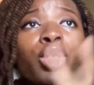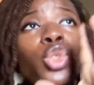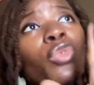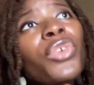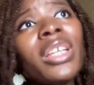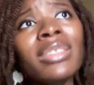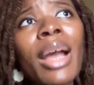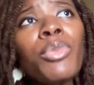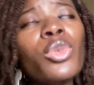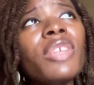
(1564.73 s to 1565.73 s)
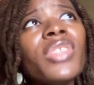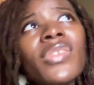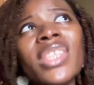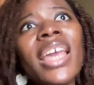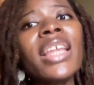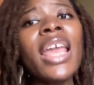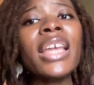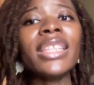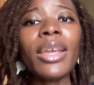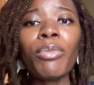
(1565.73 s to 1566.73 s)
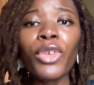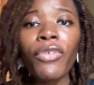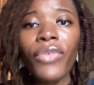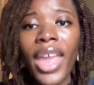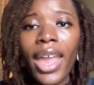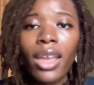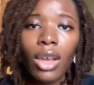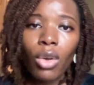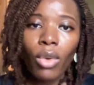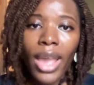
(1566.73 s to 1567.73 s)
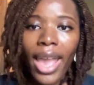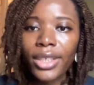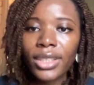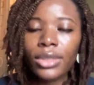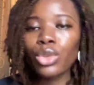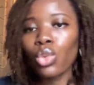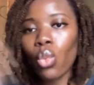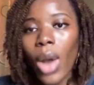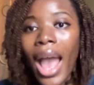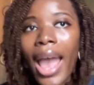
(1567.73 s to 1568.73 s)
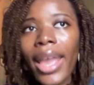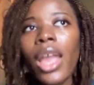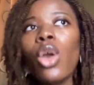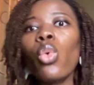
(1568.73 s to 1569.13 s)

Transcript: So for example, if they said they prefer X to Y,